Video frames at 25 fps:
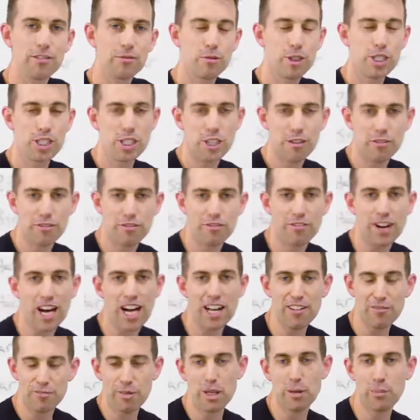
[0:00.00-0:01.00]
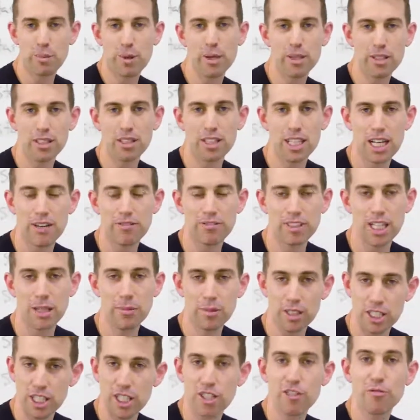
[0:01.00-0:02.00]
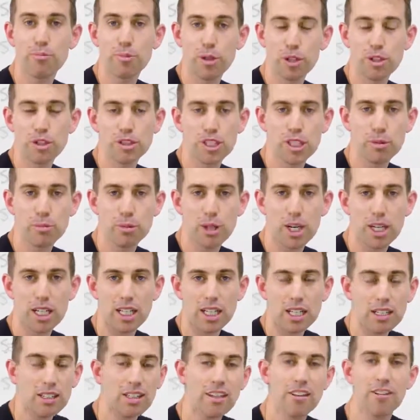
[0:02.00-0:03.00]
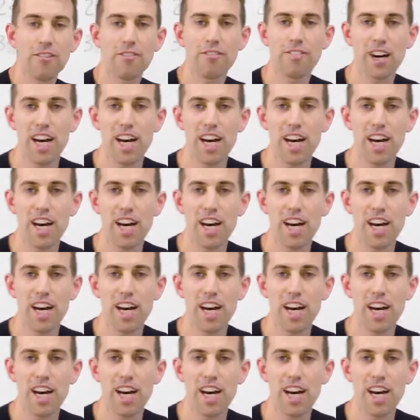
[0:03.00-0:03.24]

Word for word: when you have five people on the left team that you personally brought in,